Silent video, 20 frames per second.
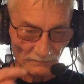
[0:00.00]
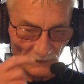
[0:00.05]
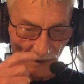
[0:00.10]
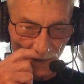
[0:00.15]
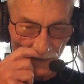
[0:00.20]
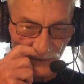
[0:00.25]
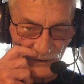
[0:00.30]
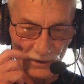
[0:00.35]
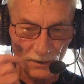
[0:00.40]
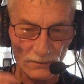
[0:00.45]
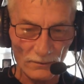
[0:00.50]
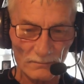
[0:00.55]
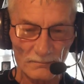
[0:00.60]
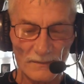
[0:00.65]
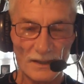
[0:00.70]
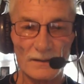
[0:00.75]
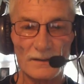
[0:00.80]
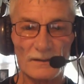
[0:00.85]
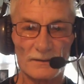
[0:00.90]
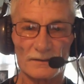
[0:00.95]
So
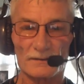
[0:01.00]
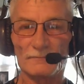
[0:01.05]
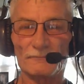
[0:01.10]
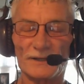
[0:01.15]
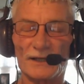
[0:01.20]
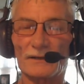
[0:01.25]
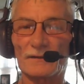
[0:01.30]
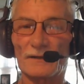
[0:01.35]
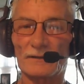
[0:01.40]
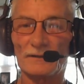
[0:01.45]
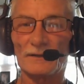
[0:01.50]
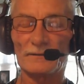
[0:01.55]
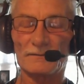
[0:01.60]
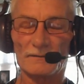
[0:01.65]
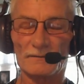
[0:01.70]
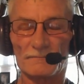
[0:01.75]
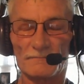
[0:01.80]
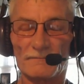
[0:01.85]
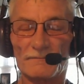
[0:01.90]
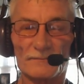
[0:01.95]
we get the
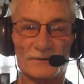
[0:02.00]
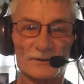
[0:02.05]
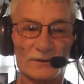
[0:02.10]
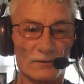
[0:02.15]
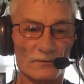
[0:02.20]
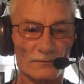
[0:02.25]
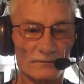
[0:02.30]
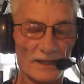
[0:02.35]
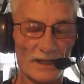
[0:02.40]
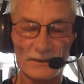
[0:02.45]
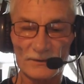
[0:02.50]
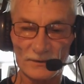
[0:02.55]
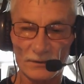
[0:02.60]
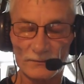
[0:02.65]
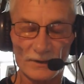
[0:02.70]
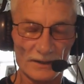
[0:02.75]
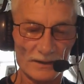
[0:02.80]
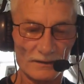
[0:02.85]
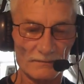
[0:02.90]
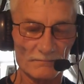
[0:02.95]

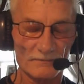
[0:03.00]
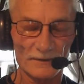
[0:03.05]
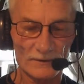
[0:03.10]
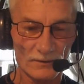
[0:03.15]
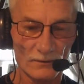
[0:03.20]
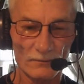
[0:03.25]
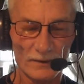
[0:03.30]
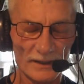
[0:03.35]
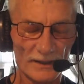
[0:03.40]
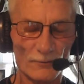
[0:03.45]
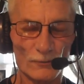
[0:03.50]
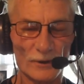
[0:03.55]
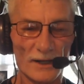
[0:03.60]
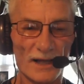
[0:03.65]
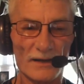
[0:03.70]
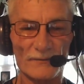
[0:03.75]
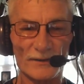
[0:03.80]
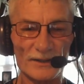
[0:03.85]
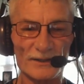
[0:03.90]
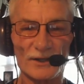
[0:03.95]
so anyone
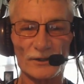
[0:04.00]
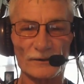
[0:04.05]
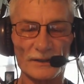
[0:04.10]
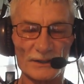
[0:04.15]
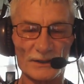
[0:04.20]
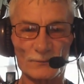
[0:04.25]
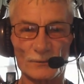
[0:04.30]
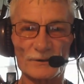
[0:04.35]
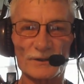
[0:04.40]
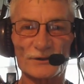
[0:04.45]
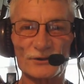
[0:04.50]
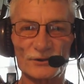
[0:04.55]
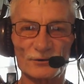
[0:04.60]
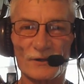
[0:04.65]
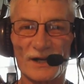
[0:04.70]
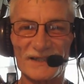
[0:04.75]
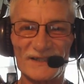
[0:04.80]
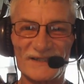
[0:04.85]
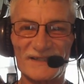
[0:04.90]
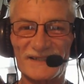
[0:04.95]
having dealings with the
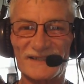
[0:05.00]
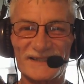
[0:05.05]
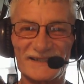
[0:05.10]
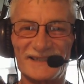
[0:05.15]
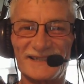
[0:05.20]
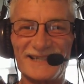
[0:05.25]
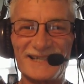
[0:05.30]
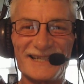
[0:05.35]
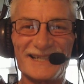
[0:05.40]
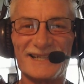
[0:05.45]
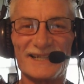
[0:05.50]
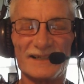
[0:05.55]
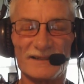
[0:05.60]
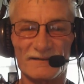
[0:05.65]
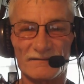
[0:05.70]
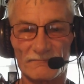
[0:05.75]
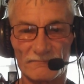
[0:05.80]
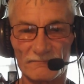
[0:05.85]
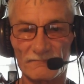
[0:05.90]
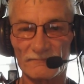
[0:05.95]
trustee,
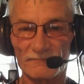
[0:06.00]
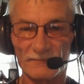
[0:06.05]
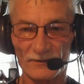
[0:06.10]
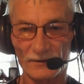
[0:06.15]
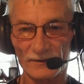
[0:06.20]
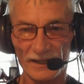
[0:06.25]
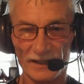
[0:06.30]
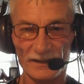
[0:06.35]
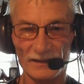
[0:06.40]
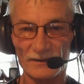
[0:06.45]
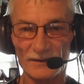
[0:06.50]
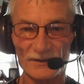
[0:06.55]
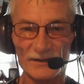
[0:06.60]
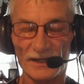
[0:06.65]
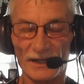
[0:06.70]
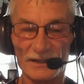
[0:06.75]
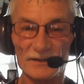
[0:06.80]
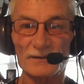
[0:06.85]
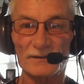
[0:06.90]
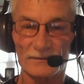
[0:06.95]
okay, in this
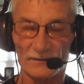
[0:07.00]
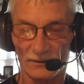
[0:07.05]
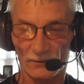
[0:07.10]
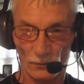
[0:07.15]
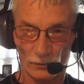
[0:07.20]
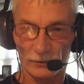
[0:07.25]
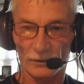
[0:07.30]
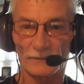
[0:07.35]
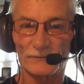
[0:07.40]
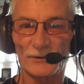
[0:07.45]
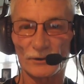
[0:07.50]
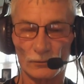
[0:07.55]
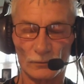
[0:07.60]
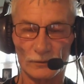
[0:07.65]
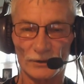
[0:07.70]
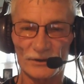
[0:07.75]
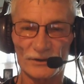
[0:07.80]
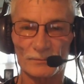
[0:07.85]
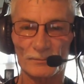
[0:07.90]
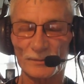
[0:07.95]
case the holder of your
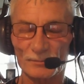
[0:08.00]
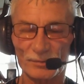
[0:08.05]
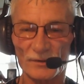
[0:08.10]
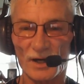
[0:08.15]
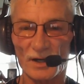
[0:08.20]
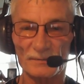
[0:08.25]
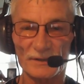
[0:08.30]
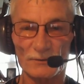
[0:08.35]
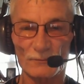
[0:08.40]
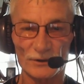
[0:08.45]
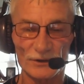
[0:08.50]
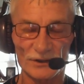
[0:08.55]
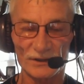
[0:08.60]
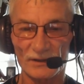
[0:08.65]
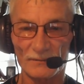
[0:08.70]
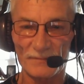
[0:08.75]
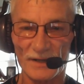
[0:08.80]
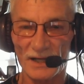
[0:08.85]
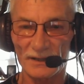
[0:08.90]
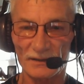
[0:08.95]
ownership of property, once you
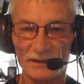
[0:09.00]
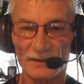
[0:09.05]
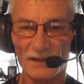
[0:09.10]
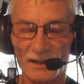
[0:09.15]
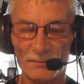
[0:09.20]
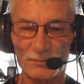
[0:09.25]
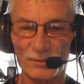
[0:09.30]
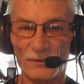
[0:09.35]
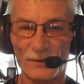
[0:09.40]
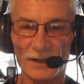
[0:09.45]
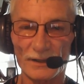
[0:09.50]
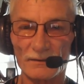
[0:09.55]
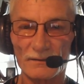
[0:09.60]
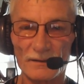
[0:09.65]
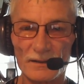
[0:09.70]
get back to that point,